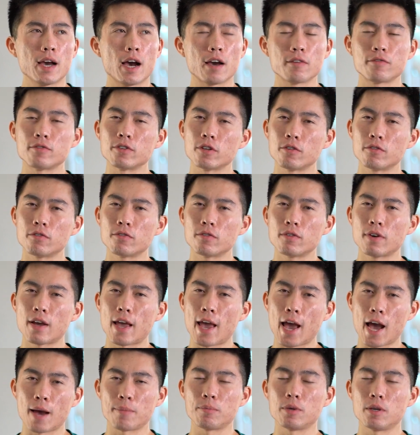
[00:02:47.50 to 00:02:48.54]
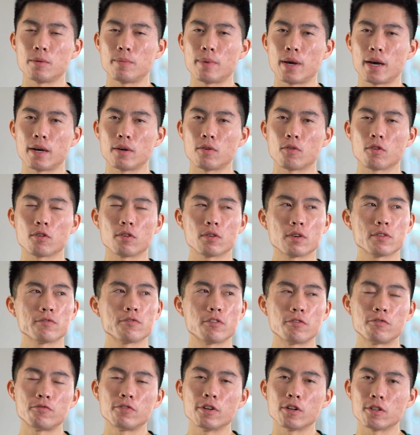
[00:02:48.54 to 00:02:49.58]
I feel happy about or
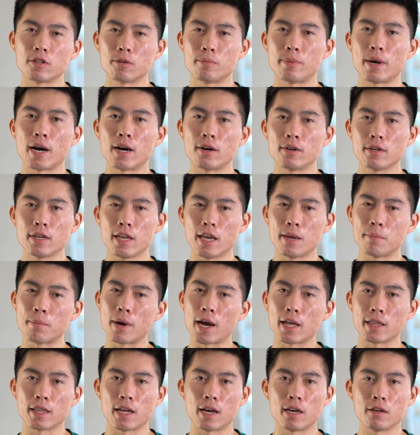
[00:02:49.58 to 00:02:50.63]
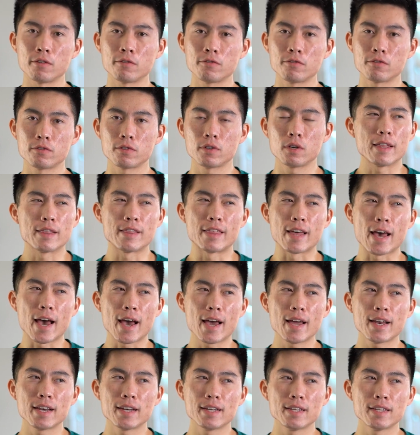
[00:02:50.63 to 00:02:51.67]
fulfilled about in my life.
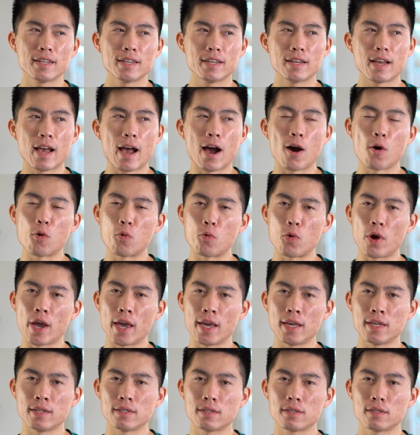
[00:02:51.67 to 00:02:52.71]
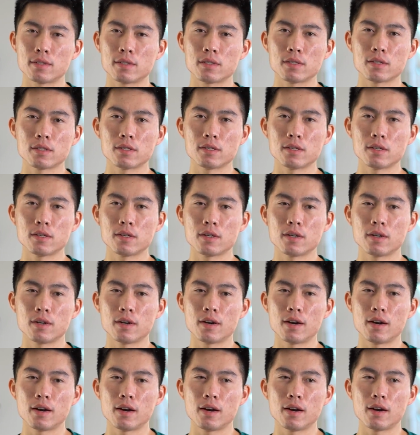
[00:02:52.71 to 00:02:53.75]
That outweighs
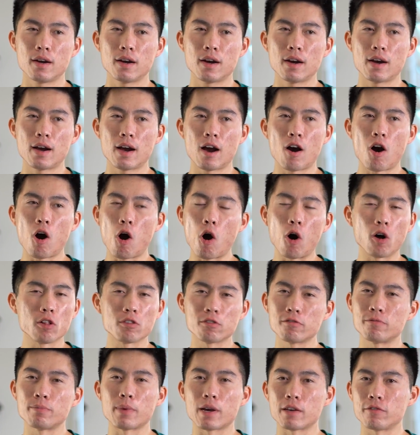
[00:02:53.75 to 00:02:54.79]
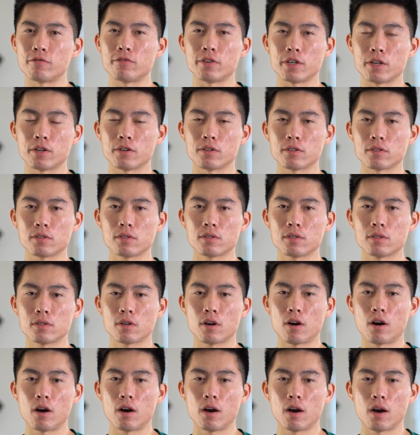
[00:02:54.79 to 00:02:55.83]
all of my fears
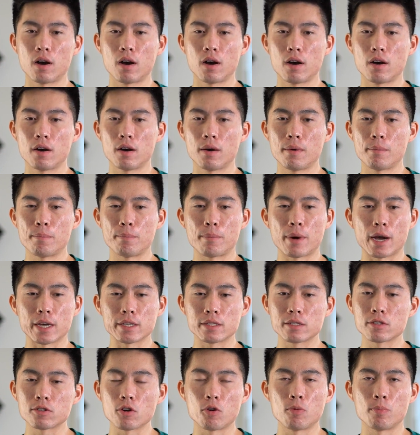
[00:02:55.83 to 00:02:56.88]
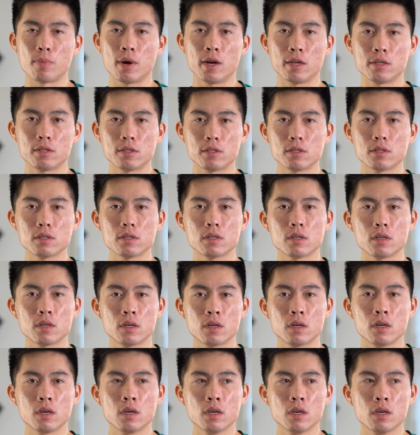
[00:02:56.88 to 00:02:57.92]
by so much
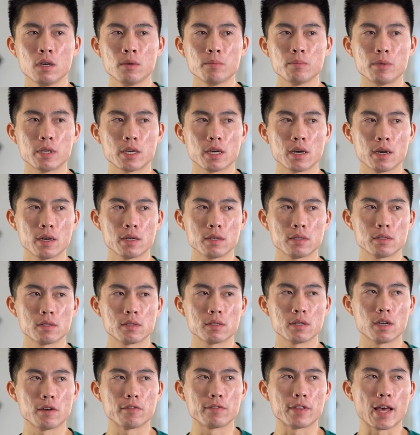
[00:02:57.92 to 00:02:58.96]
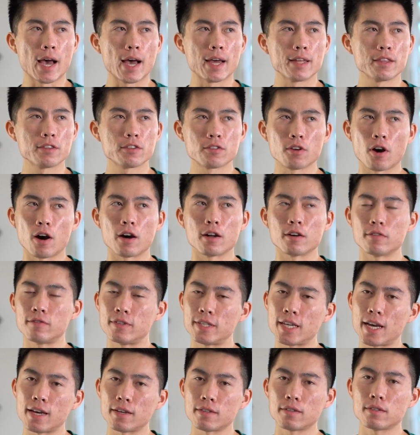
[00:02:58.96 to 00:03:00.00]
because of that thought of
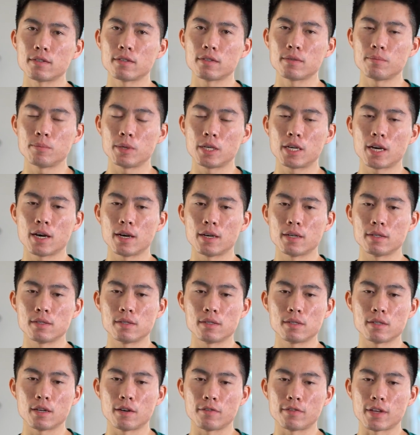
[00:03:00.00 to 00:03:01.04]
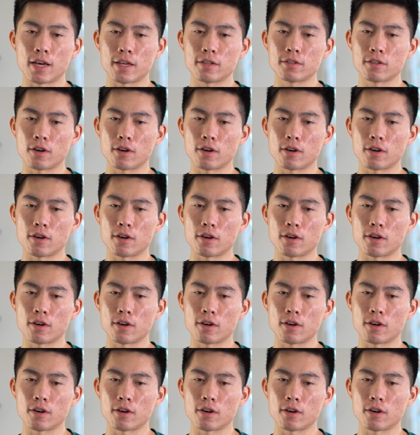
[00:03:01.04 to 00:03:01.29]
death, because of that